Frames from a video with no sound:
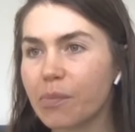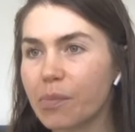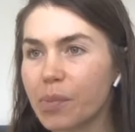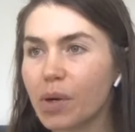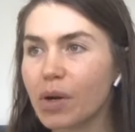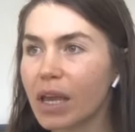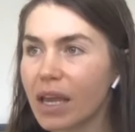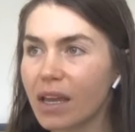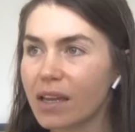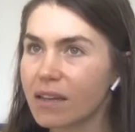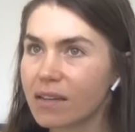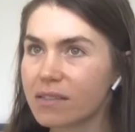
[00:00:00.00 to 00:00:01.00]

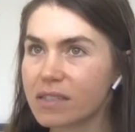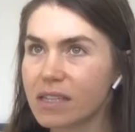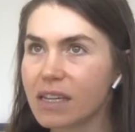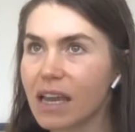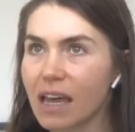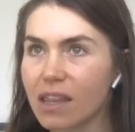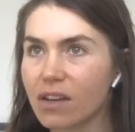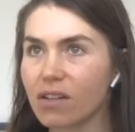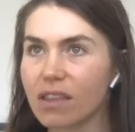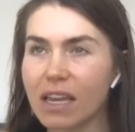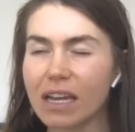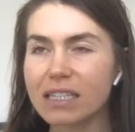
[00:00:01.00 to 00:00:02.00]
putting together
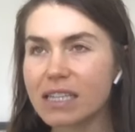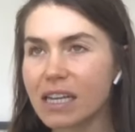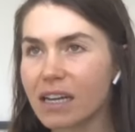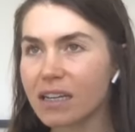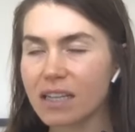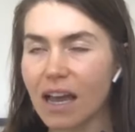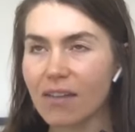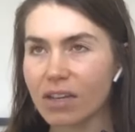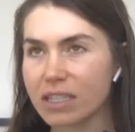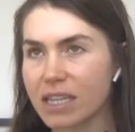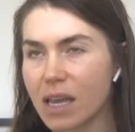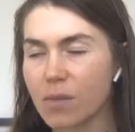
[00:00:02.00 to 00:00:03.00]
the idea and having
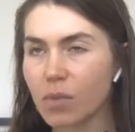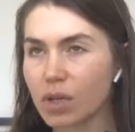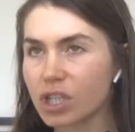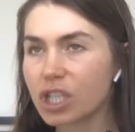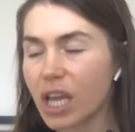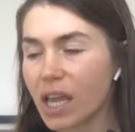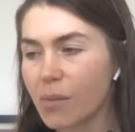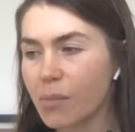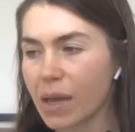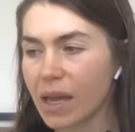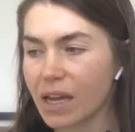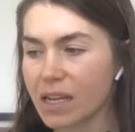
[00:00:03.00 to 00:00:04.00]
it take more shape.
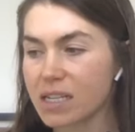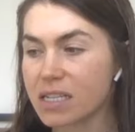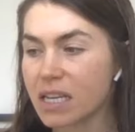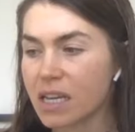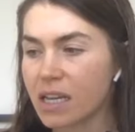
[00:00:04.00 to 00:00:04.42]
And,